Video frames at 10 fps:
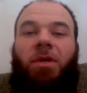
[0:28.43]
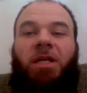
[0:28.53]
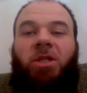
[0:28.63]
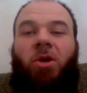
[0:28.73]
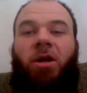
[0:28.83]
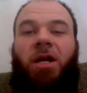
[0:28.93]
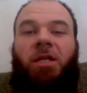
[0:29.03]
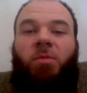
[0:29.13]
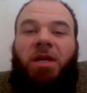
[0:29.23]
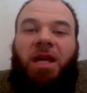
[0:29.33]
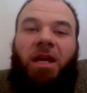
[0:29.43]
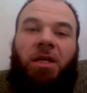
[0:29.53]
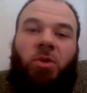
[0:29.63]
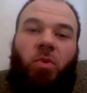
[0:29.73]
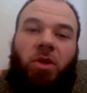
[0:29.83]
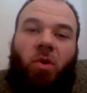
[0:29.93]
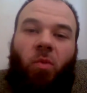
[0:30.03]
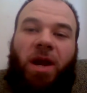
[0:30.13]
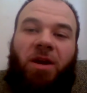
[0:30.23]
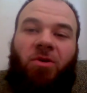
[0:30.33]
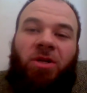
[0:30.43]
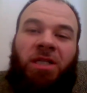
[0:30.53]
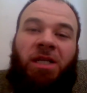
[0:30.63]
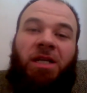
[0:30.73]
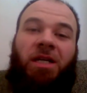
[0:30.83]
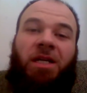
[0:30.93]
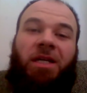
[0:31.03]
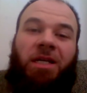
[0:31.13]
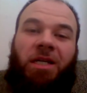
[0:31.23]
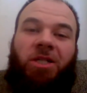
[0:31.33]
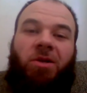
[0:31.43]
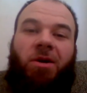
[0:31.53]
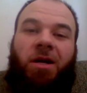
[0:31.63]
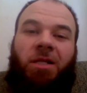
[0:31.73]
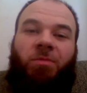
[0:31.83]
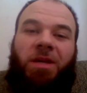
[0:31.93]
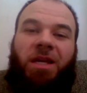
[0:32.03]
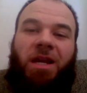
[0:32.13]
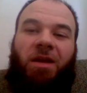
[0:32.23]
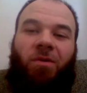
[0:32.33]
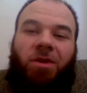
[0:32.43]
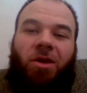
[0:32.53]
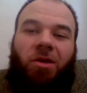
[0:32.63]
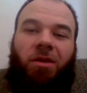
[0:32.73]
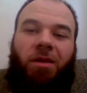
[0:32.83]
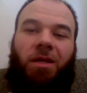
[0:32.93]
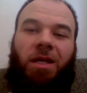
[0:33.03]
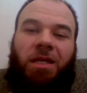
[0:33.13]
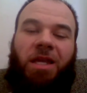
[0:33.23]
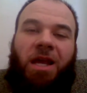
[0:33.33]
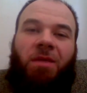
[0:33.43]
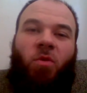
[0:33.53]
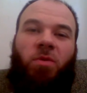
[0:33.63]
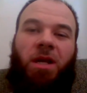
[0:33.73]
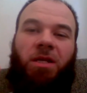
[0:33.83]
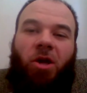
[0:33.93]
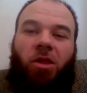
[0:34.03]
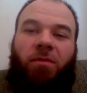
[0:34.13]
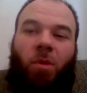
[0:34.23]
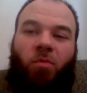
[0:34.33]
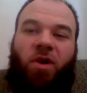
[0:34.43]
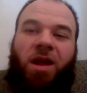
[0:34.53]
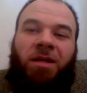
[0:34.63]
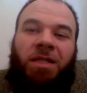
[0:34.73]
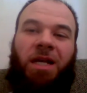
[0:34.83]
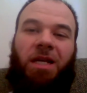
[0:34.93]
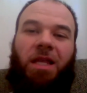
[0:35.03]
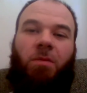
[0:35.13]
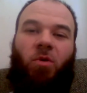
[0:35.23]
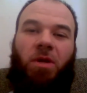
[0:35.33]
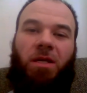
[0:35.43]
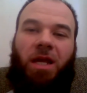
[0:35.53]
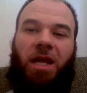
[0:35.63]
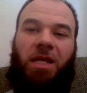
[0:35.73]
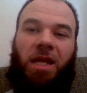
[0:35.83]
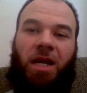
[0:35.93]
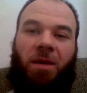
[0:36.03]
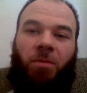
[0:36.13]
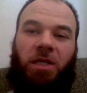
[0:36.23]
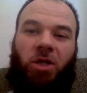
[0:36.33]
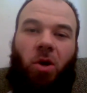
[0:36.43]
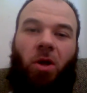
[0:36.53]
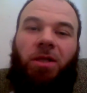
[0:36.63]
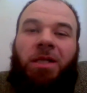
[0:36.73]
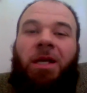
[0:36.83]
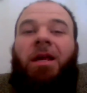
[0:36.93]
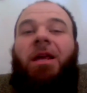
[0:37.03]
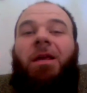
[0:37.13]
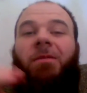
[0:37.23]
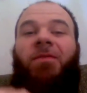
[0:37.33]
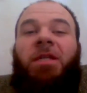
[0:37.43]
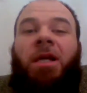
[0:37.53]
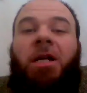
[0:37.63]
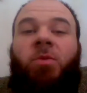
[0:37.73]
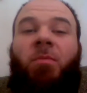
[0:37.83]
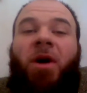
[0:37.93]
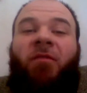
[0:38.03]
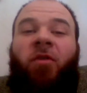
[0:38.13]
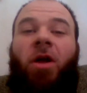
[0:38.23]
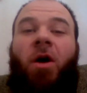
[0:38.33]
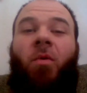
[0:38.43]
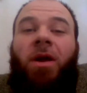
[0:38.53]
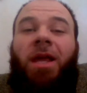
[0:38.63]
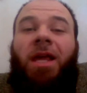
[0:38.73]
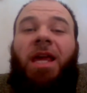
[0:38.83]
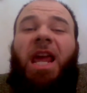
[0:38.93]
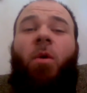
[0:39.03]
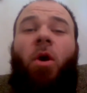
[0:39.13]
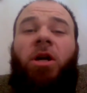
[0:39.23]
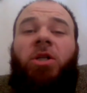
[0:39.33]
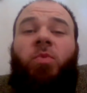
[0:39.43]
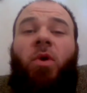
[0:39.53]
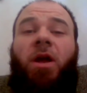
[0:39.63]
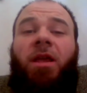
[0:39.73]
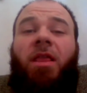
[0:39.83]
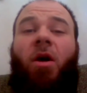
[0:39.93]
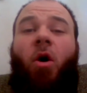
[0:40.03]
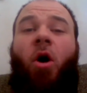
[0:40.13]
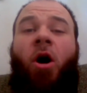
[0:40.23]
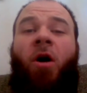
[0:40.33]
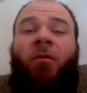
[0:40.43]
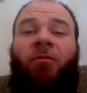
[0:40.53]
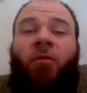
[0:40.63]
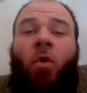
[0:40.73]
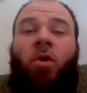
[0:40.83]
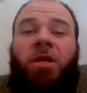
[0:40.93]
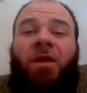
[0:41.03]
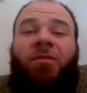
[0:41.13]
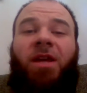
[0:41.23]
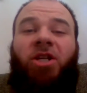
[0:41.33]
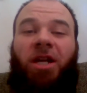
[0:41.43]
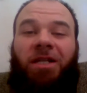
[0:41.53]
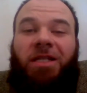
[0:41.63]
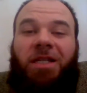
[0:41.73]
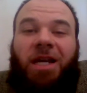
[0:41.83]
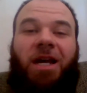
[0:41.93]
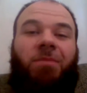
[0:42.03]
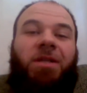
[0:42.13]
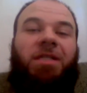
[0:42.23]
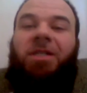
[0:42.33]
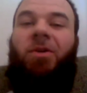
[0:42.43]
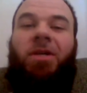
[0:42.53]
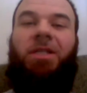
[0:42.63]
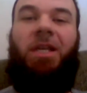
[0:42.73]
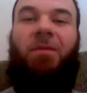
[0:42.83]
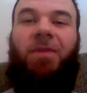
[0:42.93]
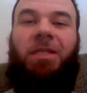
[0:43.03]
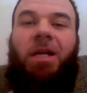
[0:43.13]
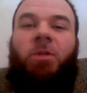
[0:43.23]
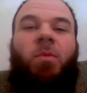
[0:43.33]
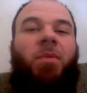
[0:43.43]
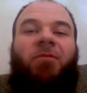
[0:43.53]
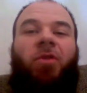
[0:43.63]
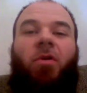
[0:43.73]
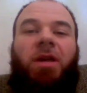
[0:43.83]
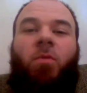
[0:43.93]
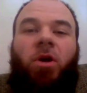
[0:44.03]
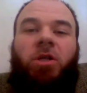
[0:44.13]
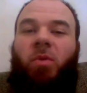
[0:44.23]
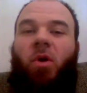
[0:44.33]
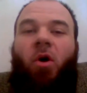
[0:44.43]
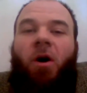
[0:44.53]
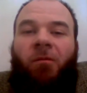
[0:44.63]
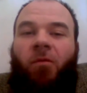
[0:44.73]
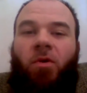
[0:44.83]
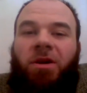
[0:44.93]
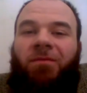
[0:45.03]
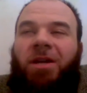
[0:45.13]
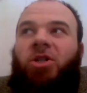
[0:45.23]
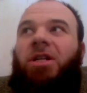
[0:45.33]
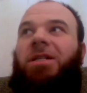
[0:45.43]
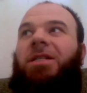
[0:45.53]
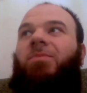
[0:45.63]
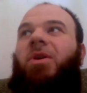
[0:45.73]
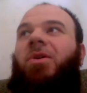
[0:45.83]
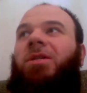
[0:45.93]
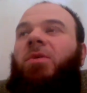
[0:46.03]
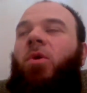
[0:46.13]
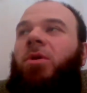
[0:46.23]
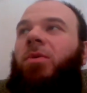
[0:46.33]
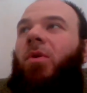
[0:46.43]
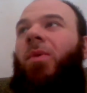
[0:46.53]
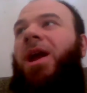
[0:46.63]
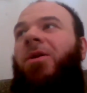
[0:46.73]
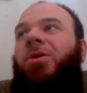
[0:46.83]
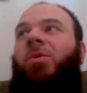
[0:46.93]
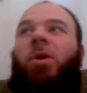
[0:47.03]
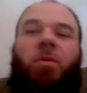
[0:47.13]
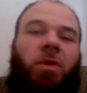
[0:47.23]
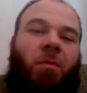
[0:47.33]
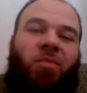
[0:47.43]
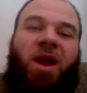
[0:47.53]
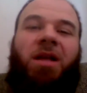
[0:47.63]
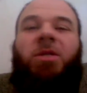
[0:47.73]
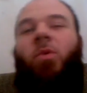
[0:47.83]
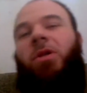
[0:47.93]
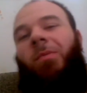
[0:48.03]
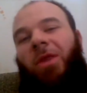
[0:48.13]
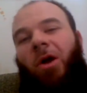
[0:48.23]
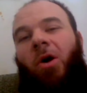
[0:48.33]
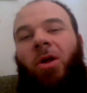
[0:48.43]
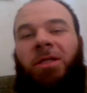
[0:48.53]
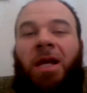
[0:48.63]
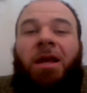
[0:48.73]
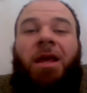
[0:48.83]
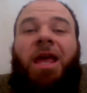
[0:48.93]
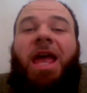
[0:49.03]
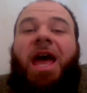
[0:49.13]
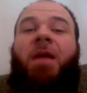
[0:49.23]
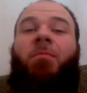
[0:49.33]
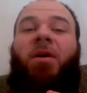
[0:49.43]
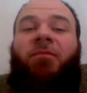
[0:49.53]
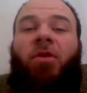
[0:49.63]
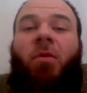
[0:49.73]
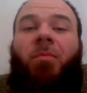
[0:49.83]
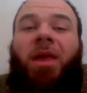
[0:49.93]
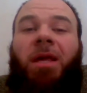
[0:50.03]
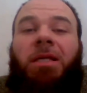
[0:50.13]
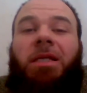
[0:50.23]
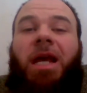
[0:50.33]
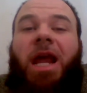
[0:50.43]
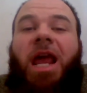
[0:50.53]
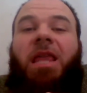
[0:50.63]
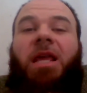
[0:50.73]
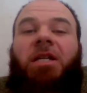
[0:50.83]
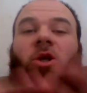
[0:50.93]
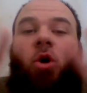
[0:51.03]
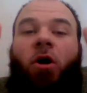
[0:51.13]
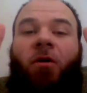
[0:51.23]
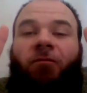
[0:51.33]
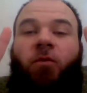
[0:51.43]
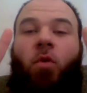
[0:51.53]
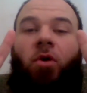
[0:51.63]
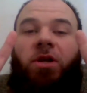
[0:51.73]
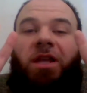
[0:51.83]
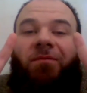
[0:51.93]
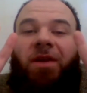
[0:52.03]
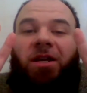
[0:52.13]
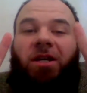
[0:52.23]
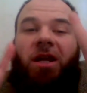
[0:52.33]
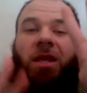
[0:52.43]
started his beginnings with the Raiders. He started his beginning with the, then he moved on to Cleveland Browns, then he moved on to Indianapolis Colts. If he signs with Buffalo, he works with all four divisions. I mean, seriously, if he signs with Buffalo, he works with all four divisions because he worked with the Raiders, he worked with the Browns, he worked with the Colts, at Buffalo Bills, and that's all four divisions